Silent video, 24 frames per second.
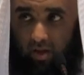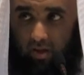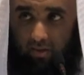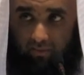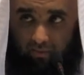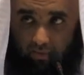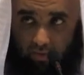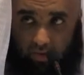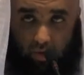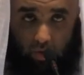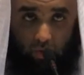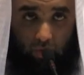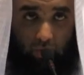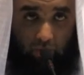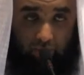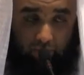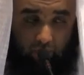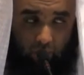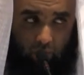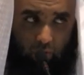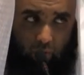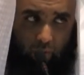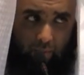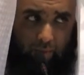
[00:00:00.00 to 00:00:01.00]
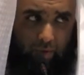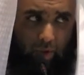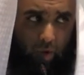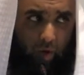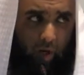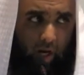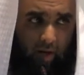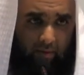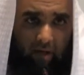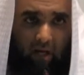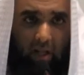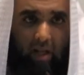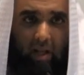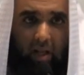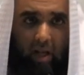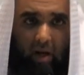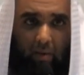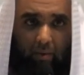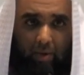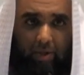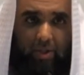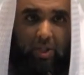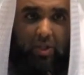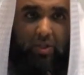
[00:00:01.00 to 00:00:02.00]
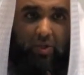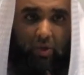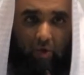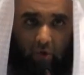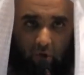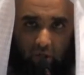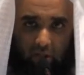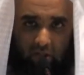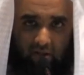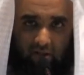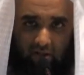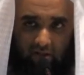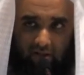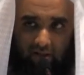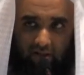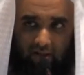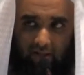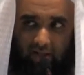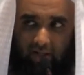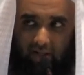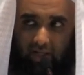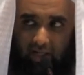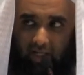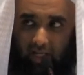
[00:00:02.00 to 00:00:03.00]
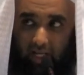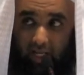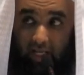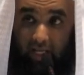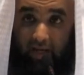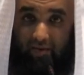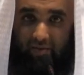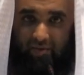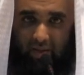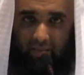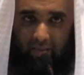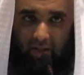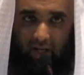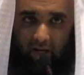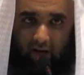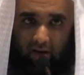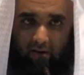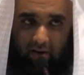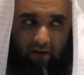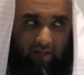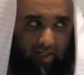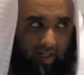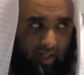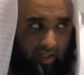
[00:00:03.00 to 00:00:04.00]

For whomsoever Allah wishes good, He gives him the correct